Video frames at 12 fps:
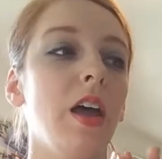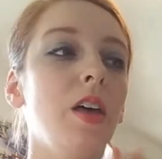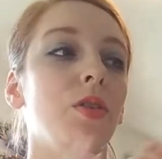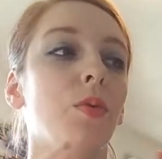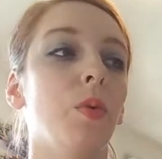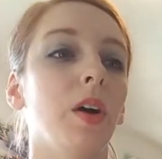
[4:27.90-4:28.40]

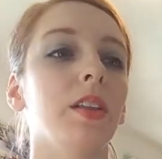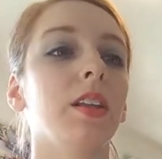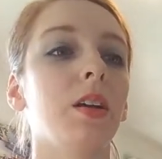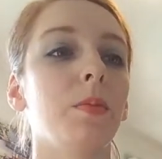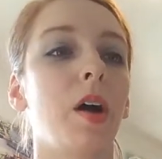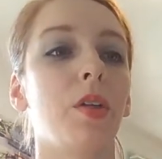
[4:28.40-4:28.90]
The one
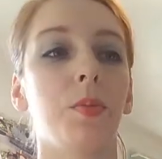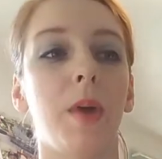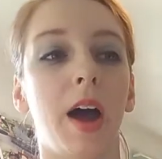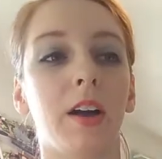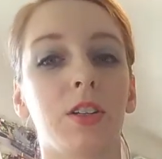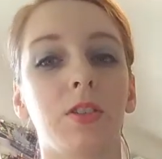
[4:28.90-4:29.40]
thing about the
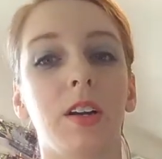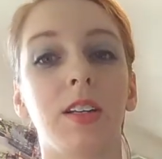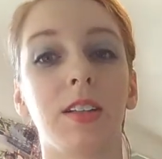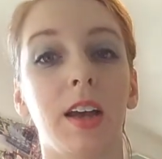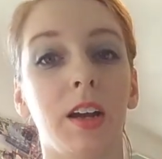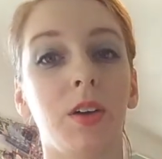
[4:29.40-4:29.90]

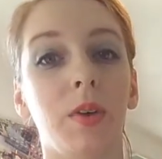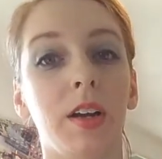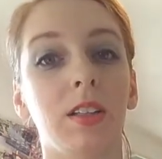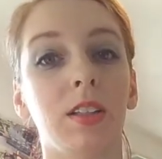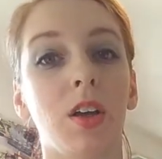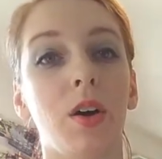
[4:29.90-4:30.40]
pasteurized egg
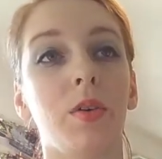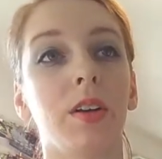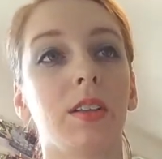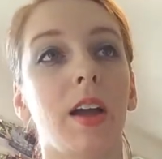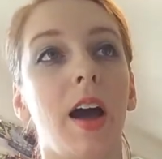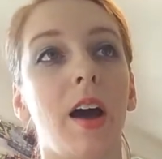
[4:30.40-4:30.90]
whites though
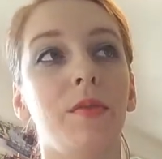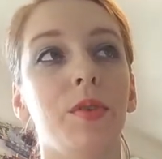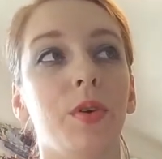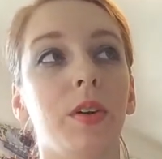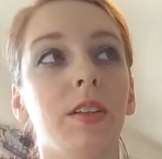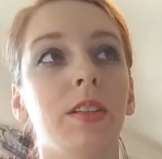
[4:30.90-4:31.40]
is I have
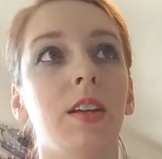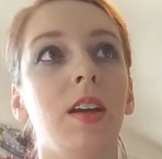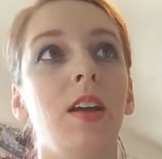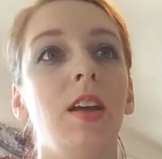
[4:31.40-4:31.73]
noticed